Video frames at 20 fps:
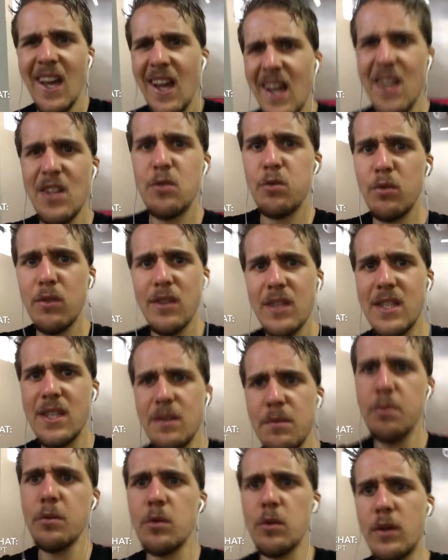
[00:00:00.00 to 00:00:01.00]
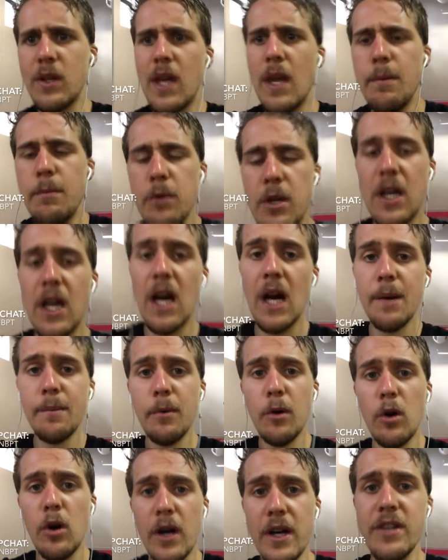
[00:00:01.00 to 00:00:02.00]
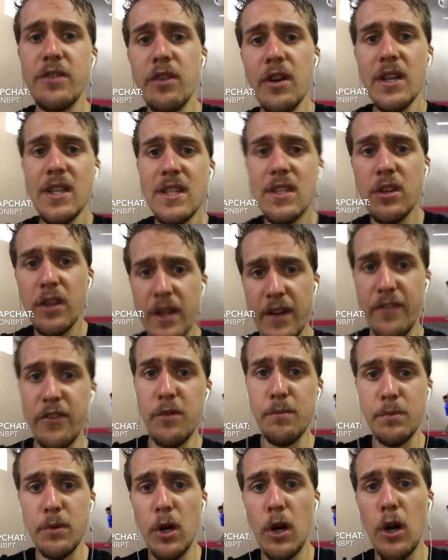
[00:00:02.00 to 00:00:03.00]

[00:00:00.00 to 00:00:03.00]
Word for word: It's really simple. Keep your carbohydrates like from